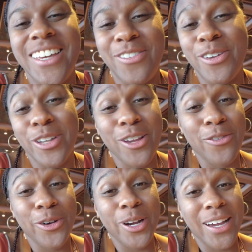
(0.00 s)
if you're
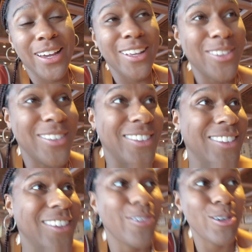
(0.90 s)
looking for a
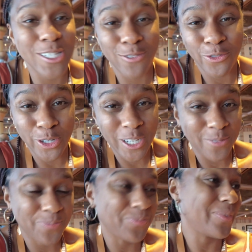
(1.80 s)

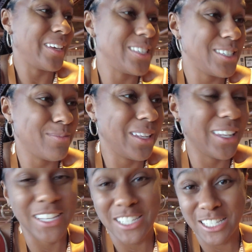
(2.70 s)
noise-free,
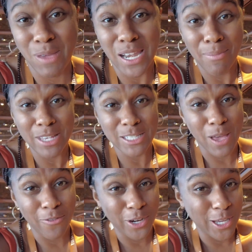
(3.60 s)
intimate lunch, this might not be a
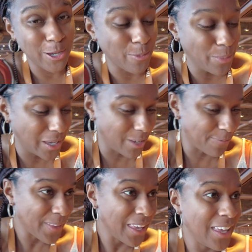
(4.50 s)
spot for you,
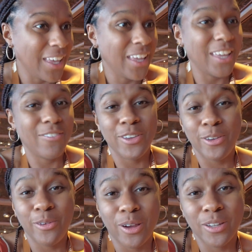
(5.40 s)
but if
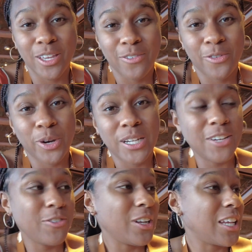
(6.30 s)
you are looking for a
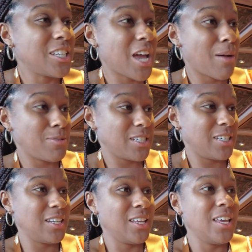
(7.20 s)
different lunch
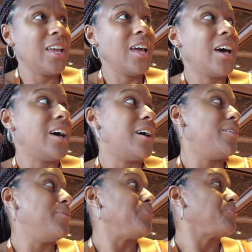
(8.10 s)
option,
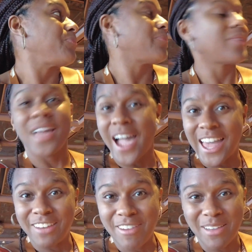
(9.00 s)

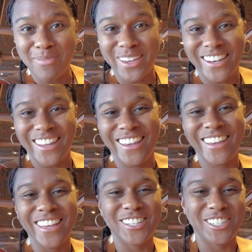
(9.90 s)
highly recommend
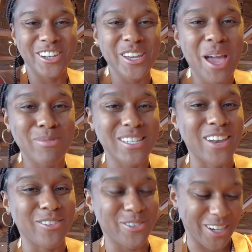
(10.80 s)
Cucina Del
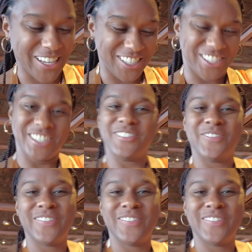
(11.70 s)
Capitano during lunch.